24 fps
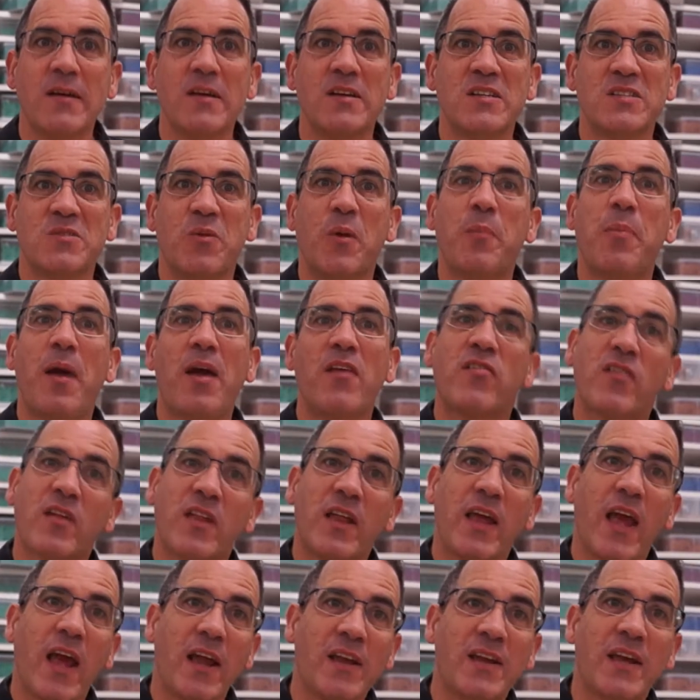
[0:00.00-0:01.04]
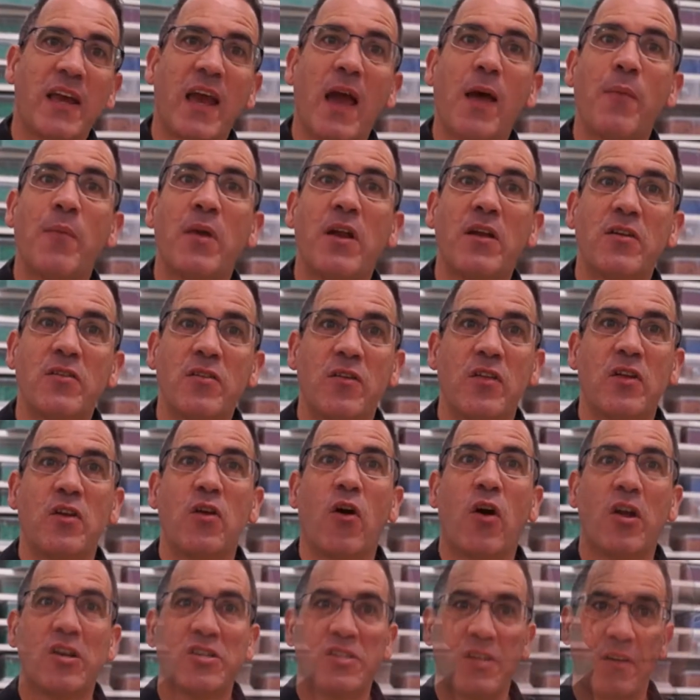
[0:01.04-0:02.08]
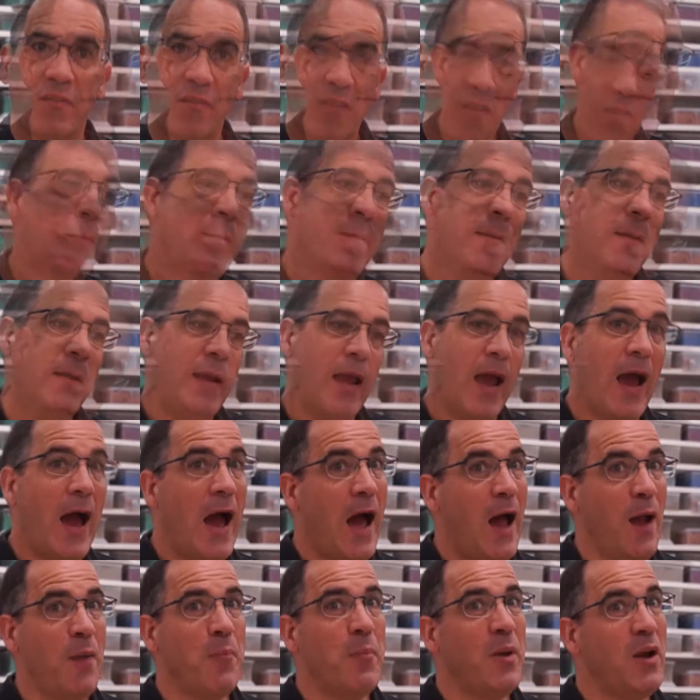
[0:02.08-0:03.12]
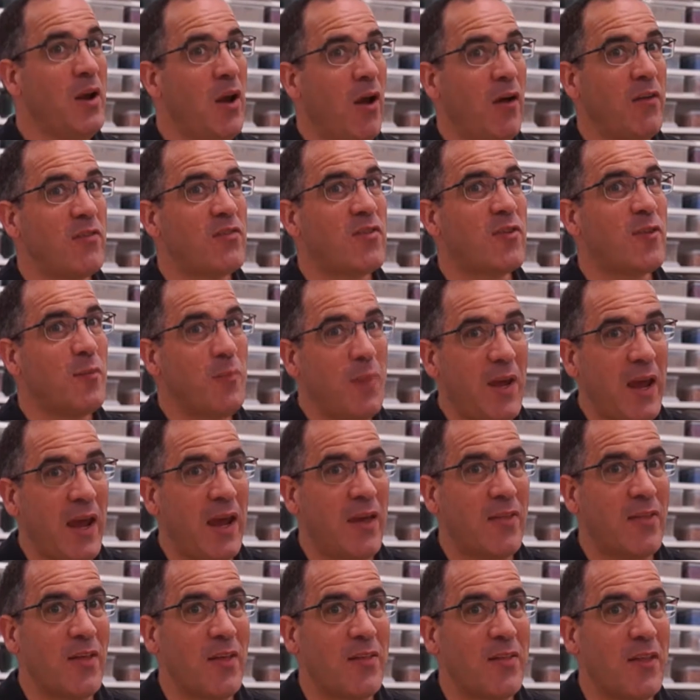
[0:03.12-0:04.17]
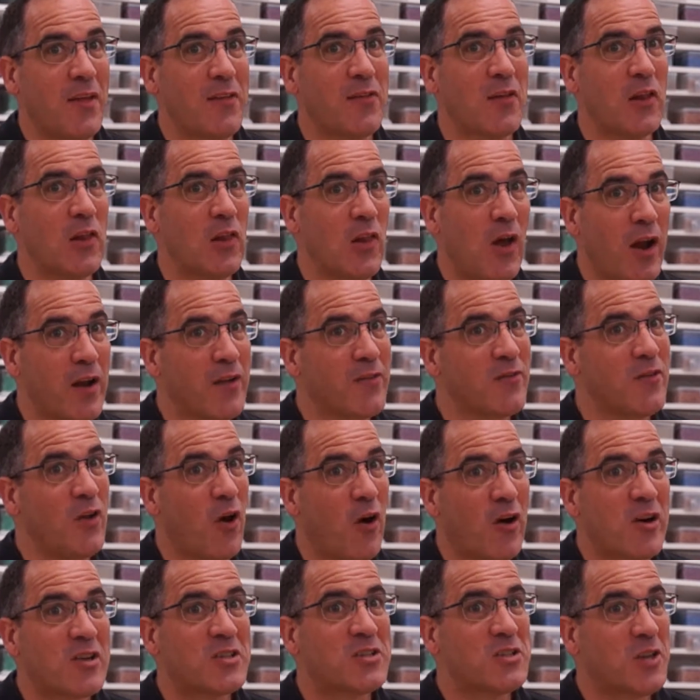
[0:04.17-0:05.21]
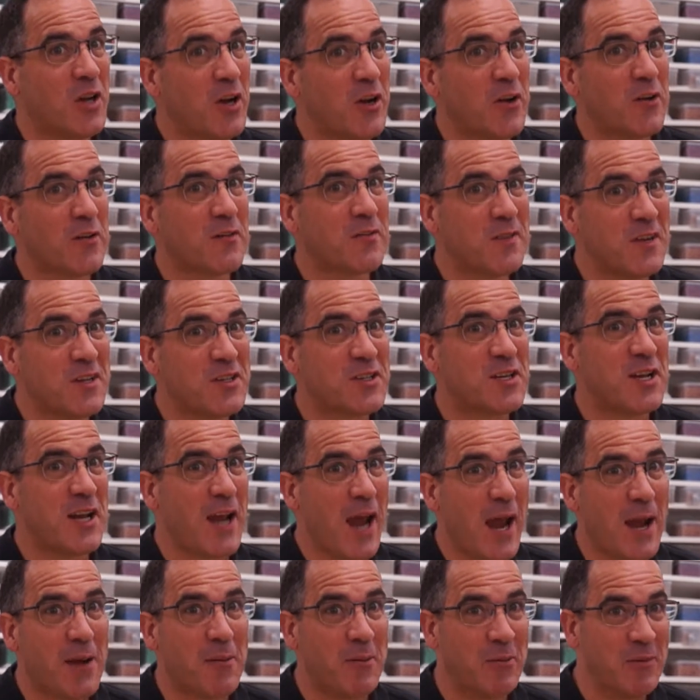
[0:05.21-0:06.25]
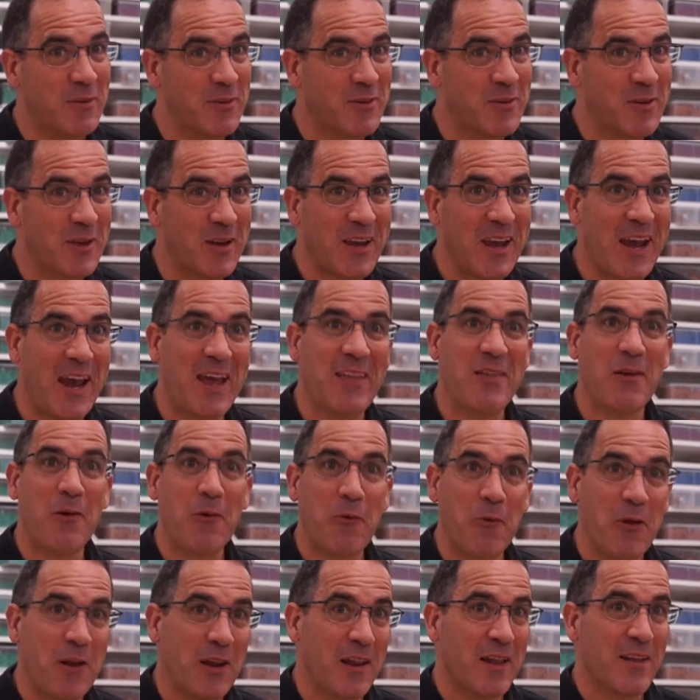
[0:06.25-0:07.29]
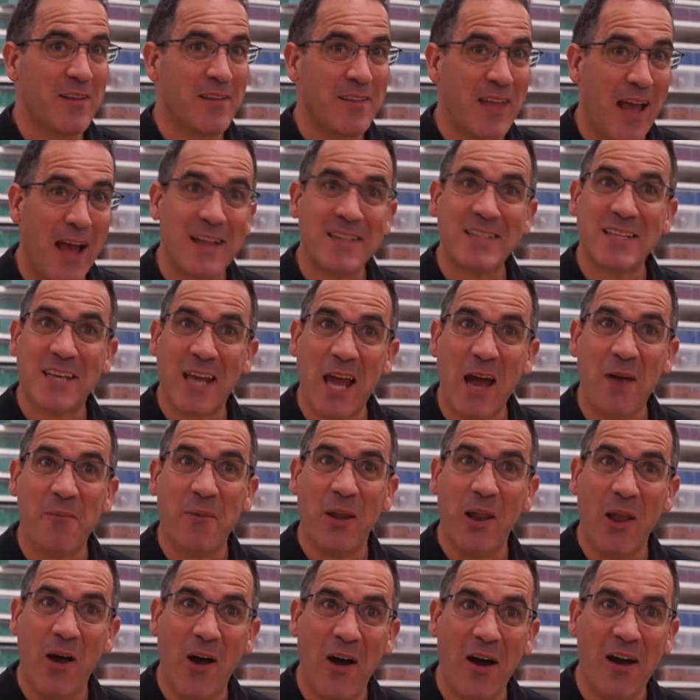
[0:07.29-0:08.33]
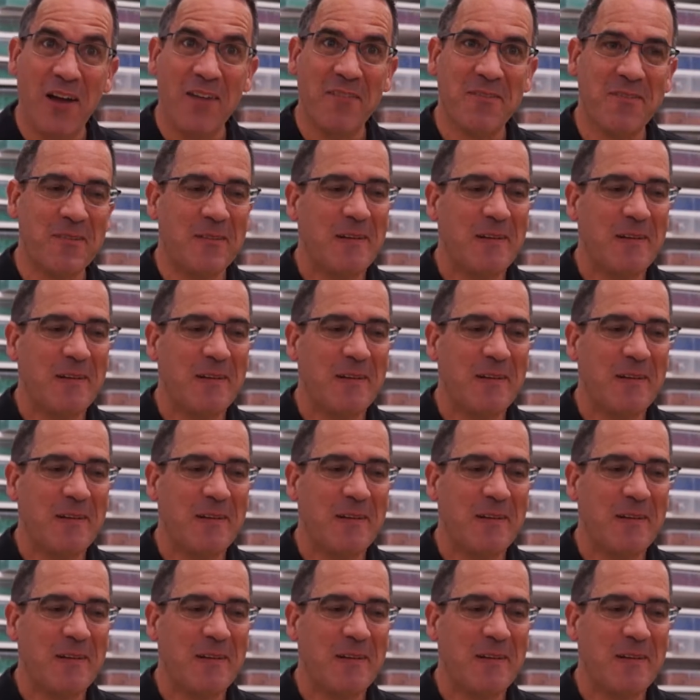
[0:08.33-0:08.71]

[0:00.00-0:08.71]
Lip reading: So we basically had to come in and do the night shift. Now, unbeknownst to me, that there's a lot of nocturnal fish and animals, okay, that really start to come alive.